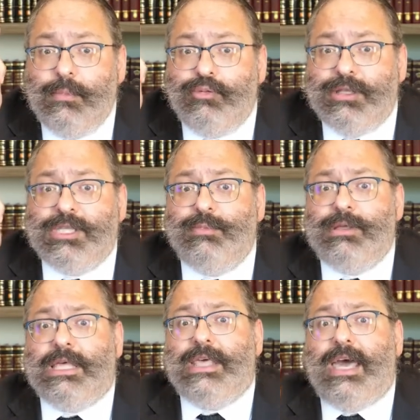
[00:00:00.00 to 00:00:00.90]

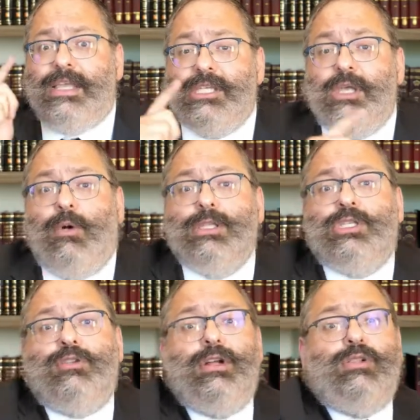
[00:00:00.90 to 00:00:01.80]
principle, and that is he wants
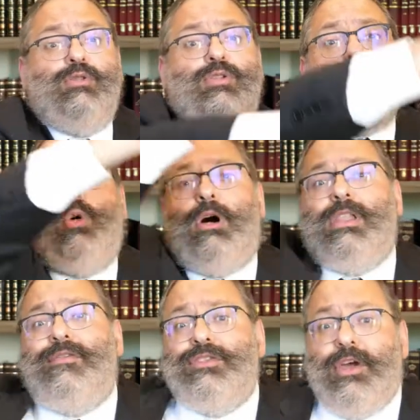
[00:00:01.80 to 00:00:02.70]
to include
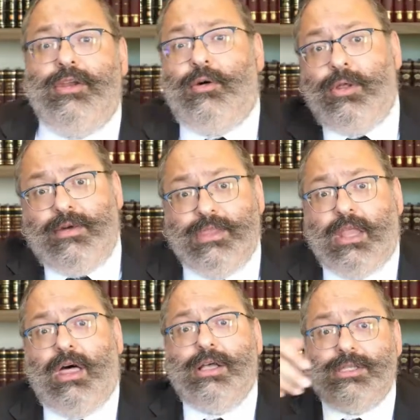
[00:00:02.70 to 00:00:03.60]
all of Torah, all of the
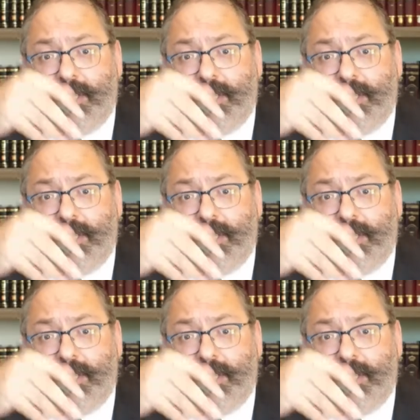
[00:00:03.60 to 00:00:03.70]
halachas.